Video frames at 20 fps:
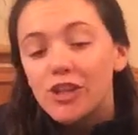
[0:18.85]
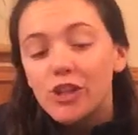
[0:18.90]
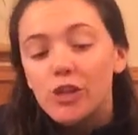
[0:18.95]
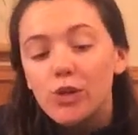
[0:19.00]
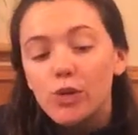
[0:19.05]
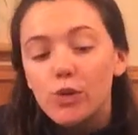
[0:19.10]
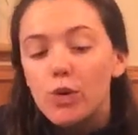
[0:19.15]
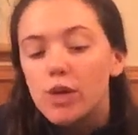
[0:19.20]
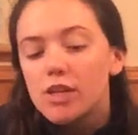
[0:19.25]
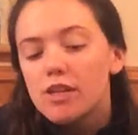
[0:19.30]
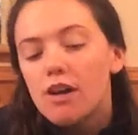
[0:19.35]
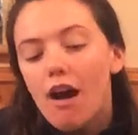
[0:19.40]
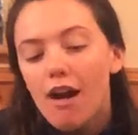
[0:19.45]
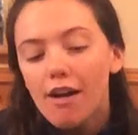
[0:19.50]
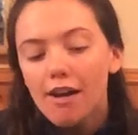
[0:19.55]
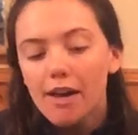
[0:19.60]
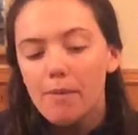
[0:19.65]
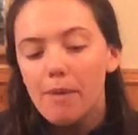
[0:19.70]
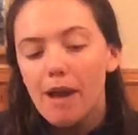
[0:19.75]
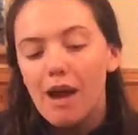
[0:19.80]
to
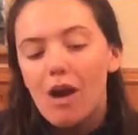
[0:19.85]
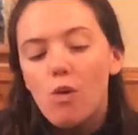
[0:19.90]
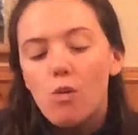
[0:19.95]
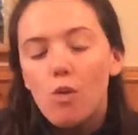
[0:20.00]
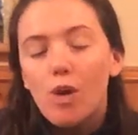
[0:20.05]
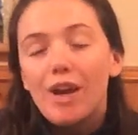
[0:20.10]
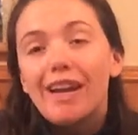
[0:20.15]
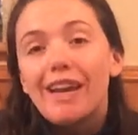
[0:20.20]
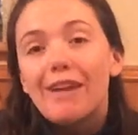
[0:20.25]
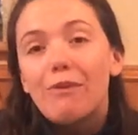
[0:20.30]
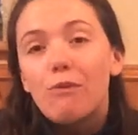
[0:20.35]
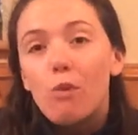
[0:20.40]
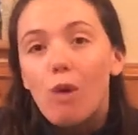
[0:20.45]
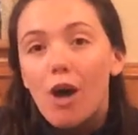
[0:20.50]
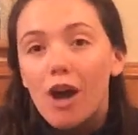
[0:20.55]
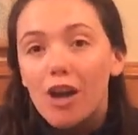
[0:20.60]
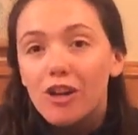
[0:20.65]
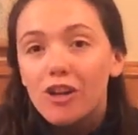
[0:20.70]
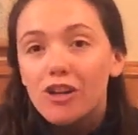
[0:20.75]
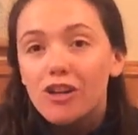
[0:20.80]
talk about what a
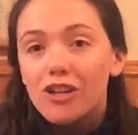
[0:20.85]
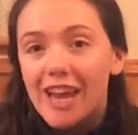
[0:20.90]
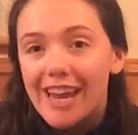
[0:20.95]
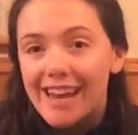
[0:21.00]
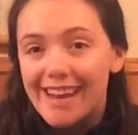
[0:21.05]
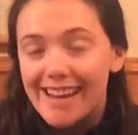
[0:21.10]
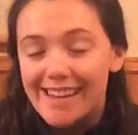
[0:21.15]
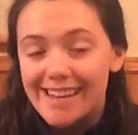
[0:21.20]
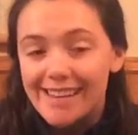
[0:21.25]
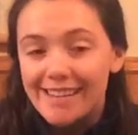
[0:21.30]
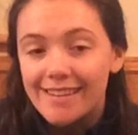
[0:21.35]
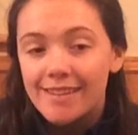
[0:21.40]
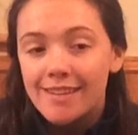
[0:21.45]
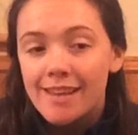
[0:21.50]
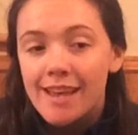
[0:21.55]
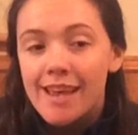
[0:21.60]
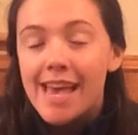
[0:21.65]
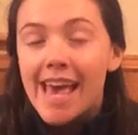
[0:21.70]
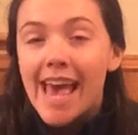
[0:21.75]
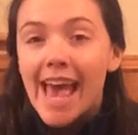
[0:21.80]
watershed is
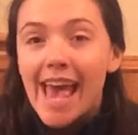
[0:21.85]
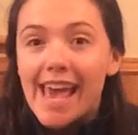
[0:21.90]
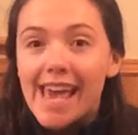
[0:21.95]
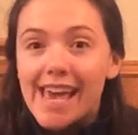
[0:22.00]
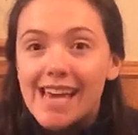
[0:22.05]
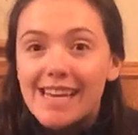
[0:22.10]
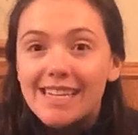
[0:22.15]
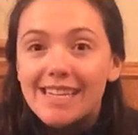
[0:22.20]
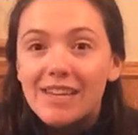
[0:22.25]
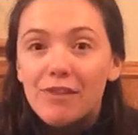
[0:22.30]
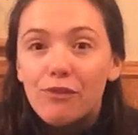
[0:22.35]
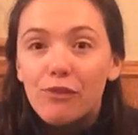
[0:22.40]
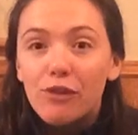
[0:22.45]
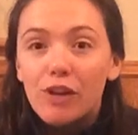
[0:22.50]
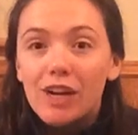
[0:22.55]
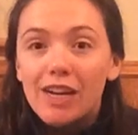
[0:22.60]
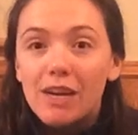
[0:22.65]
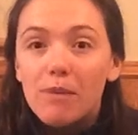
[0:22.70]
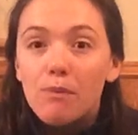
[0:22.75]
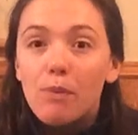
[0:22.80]
and
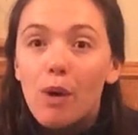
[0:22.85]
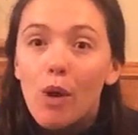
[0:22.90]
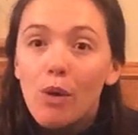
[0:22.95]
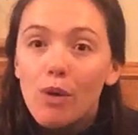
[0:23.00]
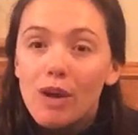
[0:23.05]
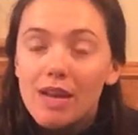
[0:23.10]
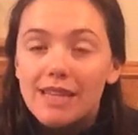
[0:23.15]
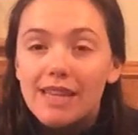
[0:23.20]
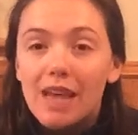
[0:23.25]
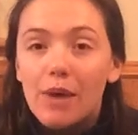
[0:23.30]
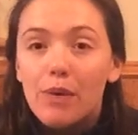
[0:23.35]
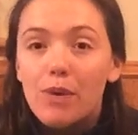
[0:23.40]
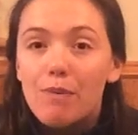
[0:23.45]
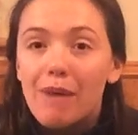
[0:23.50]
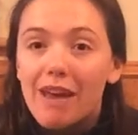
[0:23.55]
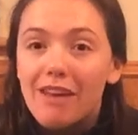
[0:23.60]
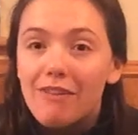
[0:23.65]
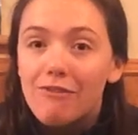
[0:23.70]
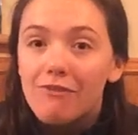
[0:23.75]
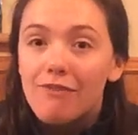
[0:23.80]
different components that we
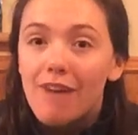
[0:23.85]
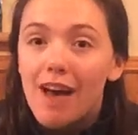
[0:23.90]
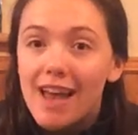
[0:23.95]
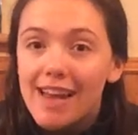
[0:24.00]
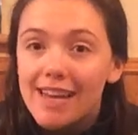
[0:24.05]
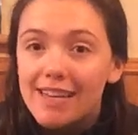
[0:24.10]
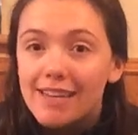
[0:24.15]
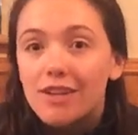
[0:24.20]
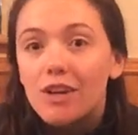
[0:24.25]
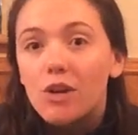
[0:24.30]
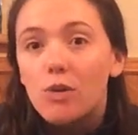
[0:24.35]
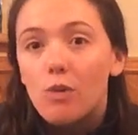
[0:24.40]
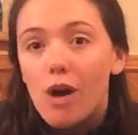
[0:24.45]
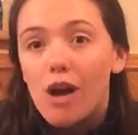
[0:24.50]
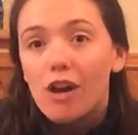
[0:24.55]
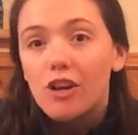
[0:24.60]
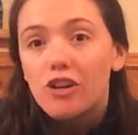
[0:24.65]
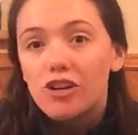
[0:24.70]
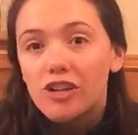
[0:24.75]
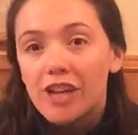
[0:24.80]
might find in our
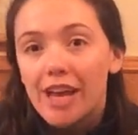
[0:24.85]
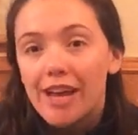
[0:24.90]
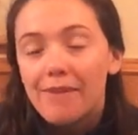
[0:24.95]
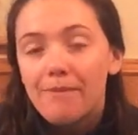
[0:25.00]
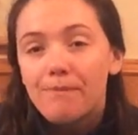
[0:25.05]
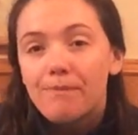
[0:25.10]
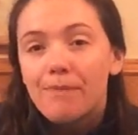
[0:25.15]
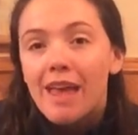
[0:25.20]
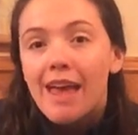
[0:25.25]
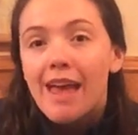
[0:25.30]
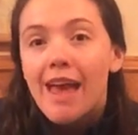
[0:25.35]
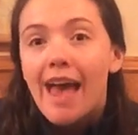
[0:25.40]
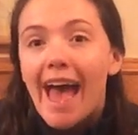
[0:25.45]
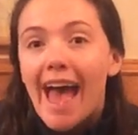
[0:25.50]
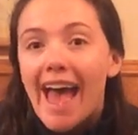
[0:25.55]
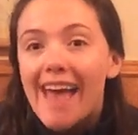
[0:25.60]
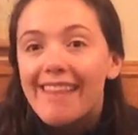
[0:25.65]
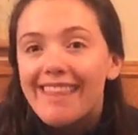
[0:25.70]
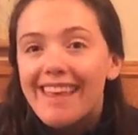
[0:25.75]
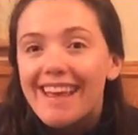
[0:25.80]
watershed
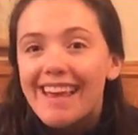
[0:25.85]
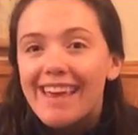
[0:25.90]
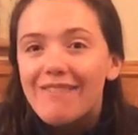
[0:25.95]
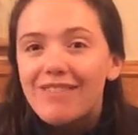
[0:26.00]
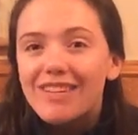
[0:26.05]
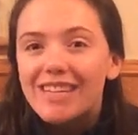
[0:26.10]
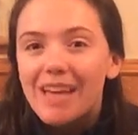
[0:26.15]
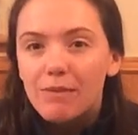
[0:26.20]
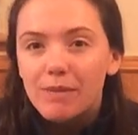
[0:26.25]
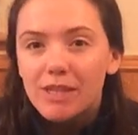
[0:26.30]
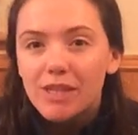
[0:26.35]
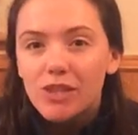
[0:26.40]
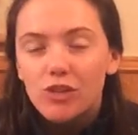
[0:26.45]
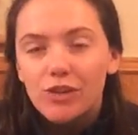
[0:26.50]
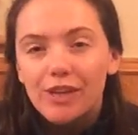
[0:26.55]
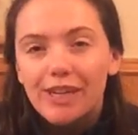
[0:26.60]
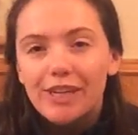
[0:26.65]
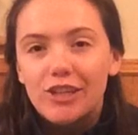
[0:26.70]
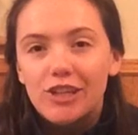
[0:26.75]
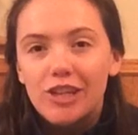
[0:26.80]
and then give a
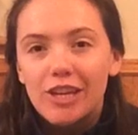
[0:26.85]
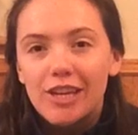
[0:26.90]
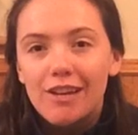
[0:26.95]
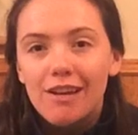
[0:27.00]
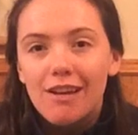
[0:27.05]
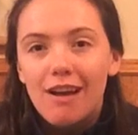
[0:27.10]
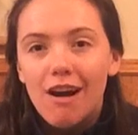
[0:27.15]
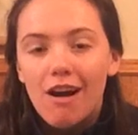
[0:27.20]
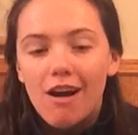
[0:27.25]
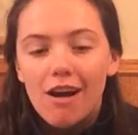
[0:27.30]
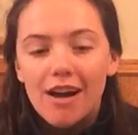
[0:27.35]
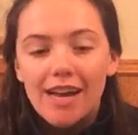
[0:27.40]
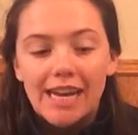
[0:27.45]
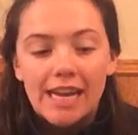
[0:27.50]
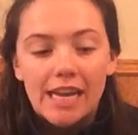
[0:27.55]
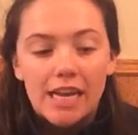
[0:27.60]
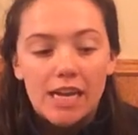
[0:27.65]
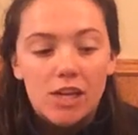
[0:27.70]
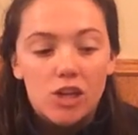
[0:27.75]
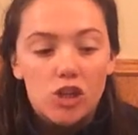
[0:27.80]
demonstration on
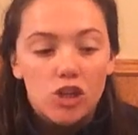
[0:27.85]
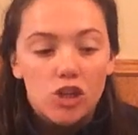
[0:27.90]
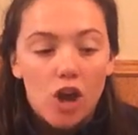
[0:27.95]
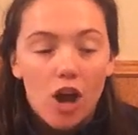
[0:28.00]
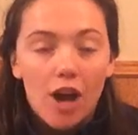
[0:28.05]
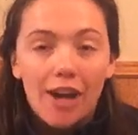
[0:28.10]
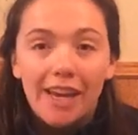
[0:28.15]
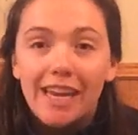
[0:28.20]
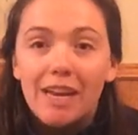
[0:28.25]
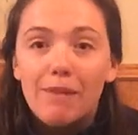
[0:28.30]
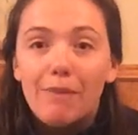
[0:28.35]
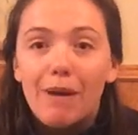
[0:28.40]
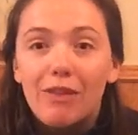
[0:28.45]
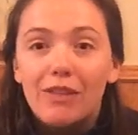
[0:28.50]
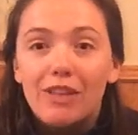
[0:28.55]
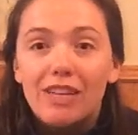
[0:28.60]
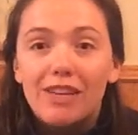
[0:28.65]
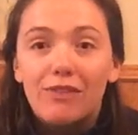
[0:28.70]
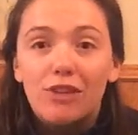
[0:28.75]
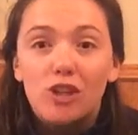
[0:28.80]
talking
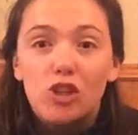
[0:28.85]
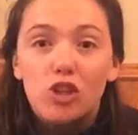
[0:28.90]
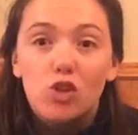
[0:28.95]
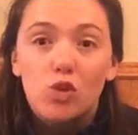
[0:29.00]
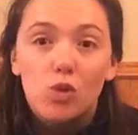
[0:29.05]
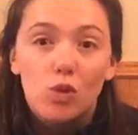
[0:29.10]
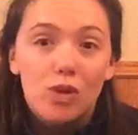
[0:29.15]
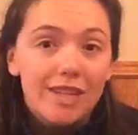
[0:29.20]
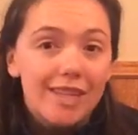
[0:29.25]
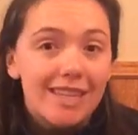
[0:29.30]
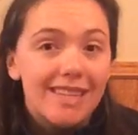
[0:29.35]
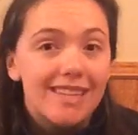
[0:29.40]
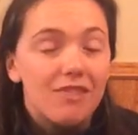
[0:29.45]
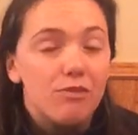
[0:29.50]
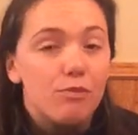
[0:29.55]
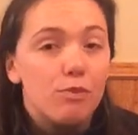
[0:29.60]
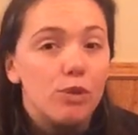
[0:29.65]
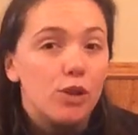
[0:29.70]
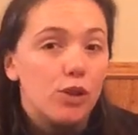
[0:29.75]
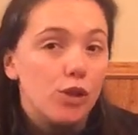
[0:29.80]
about the different sources
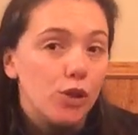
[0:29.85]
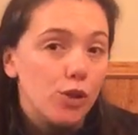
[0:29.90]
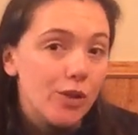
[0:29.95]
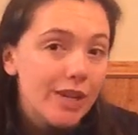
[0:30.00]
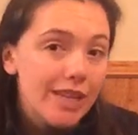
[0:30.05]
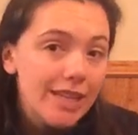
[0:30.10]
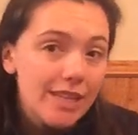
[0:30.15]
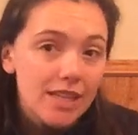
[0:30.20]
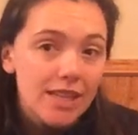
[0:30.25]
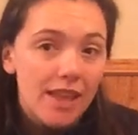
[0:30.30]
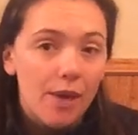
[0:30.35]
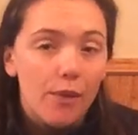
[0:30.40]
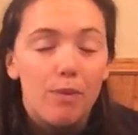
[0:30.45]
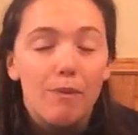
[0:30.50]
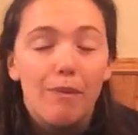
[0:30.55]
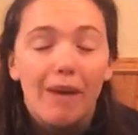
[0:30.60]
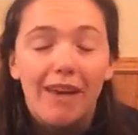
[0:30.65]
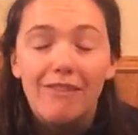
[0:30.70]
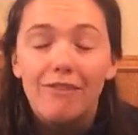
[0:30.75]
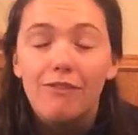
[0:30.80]
of pollutants that we
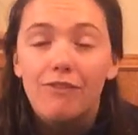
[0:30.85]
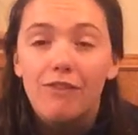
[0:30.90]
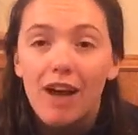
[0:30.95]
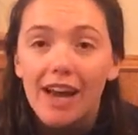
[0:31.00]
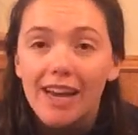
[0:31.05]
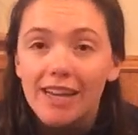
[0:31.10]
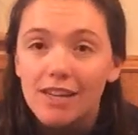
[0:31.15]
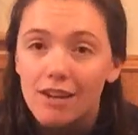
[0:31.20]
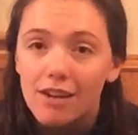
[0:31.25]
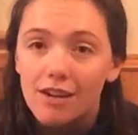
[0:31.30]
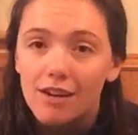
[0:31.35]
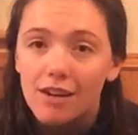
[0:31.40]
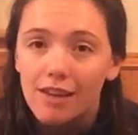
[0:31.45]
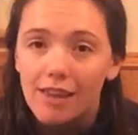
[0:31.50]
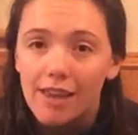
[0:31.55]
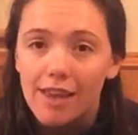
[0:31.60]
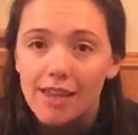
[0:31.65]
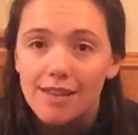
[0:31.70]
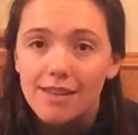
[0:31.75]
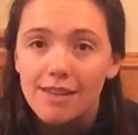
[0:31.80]
might find on our
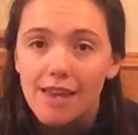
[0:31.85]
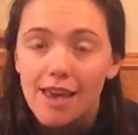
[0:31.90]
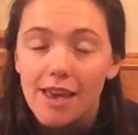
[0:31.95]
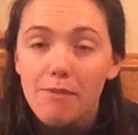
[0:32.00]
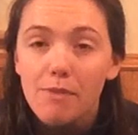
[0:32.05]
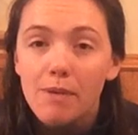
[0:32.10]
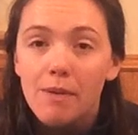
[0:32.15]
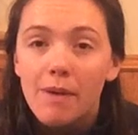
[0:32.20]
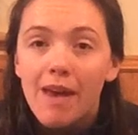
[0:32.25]
landscape